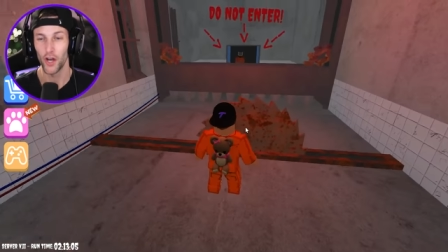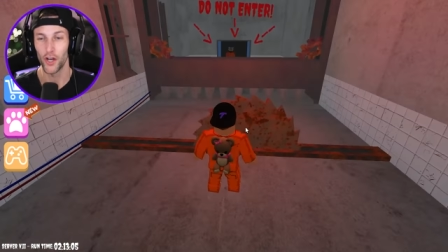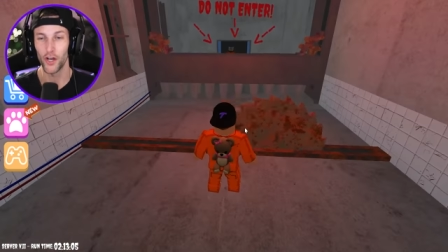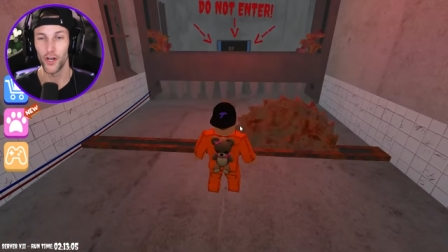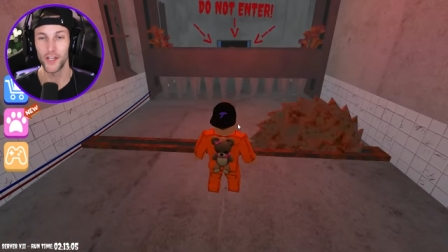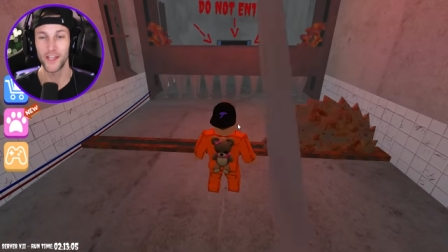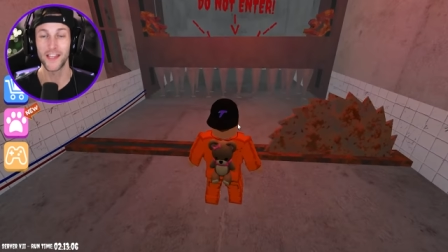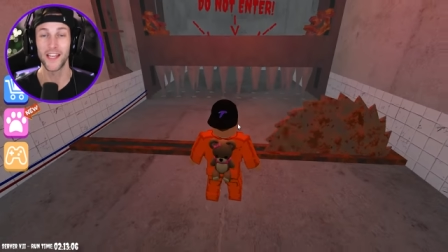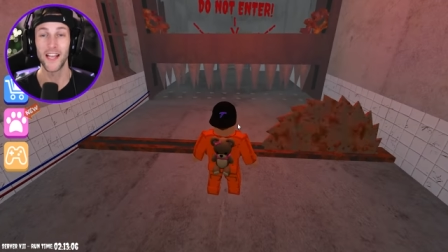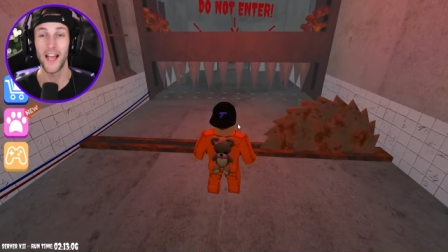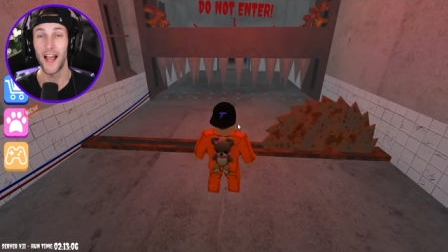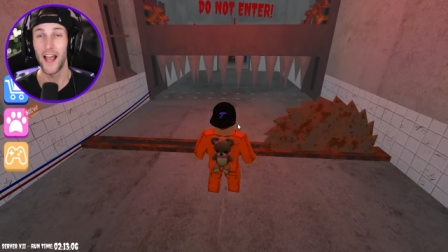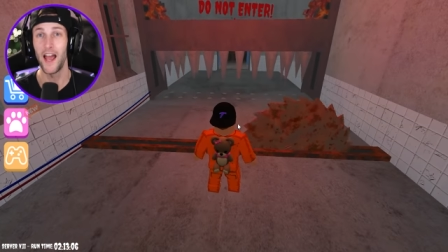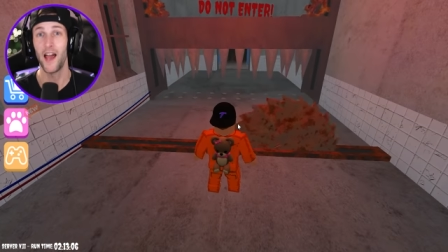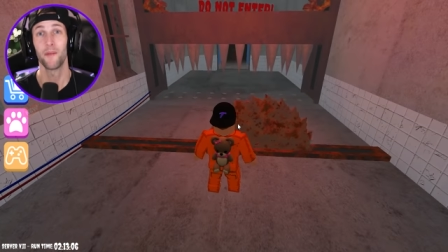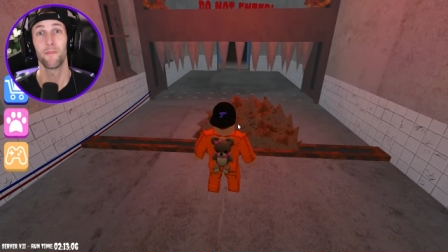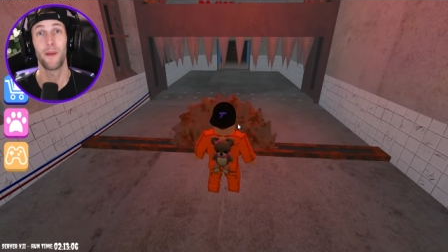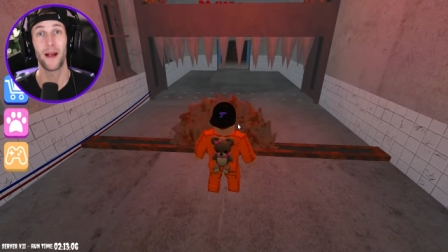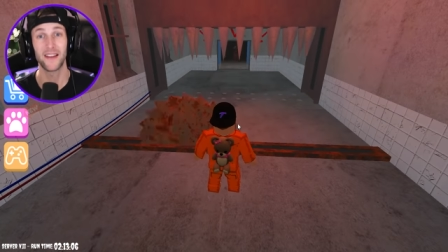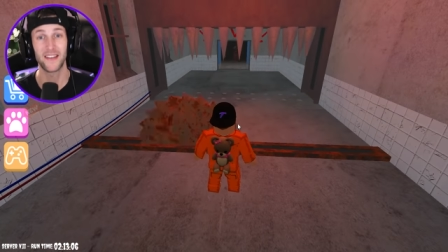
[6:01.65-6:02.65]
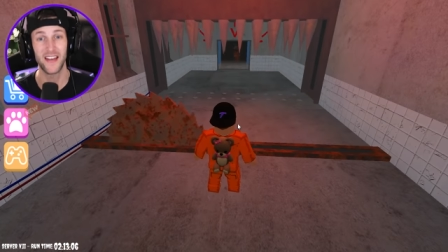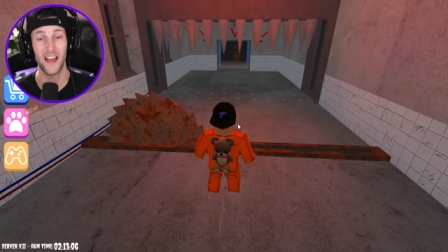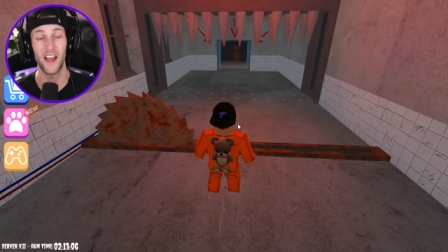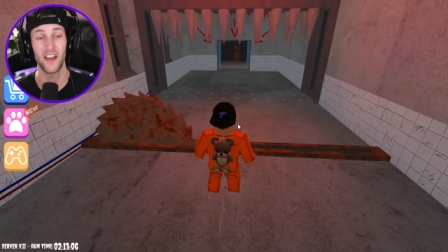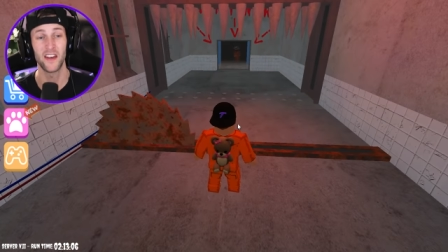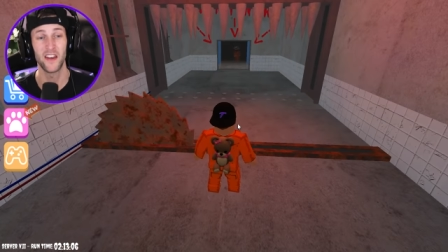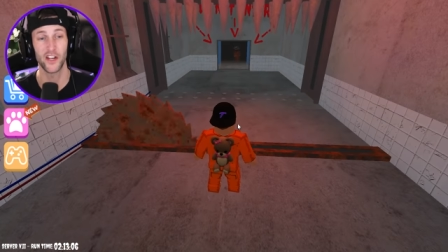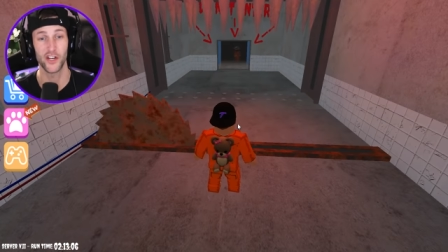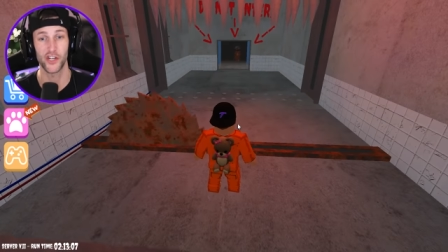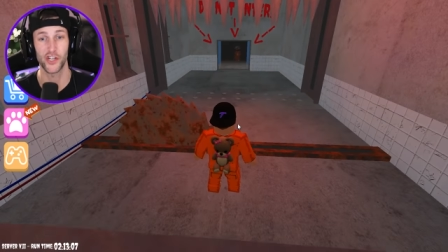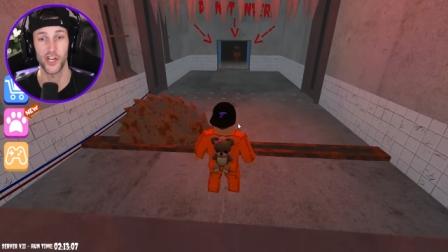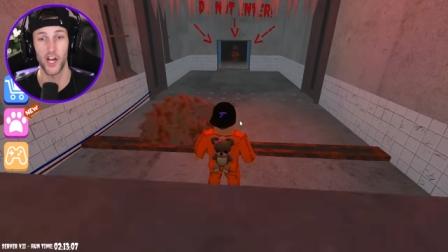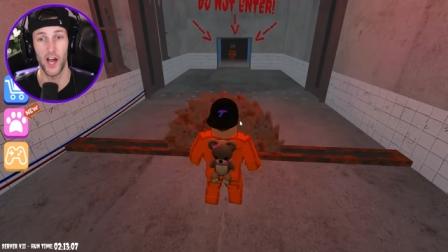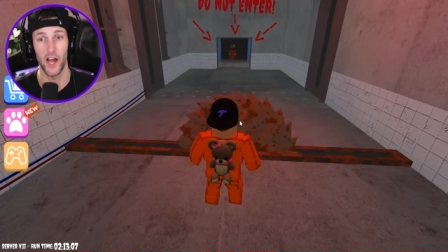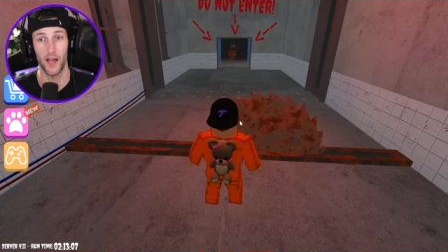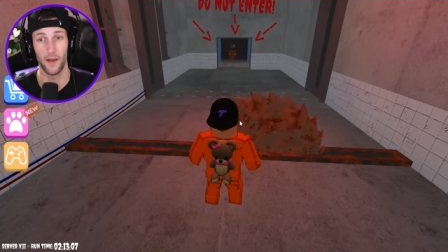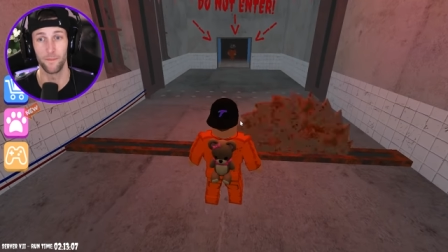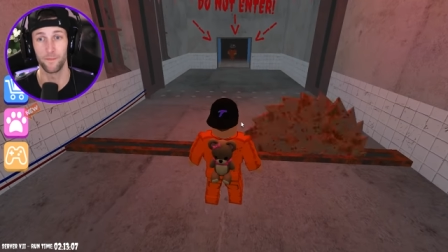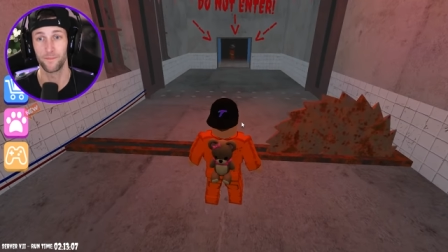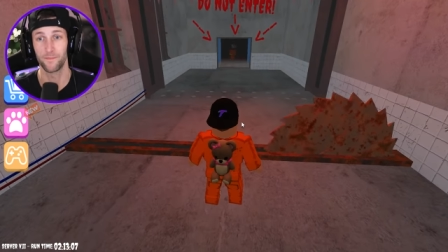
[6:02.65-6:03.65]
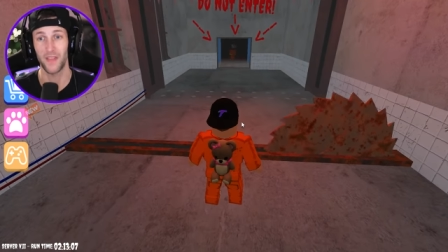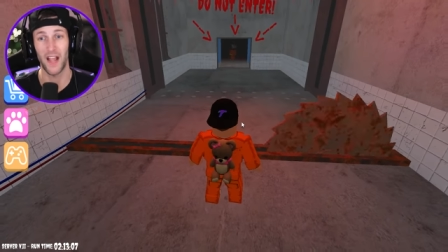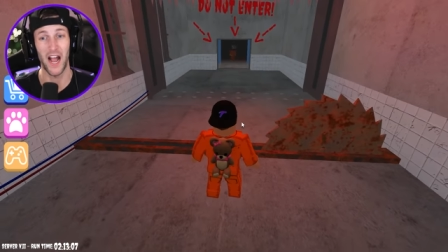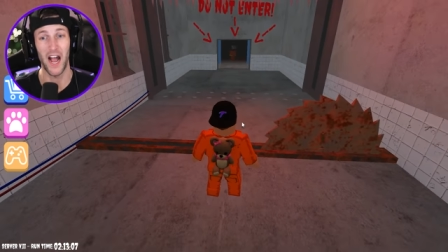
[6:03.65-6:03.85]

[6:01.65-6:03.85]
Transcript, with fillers: Good thing I had my tetanus shot.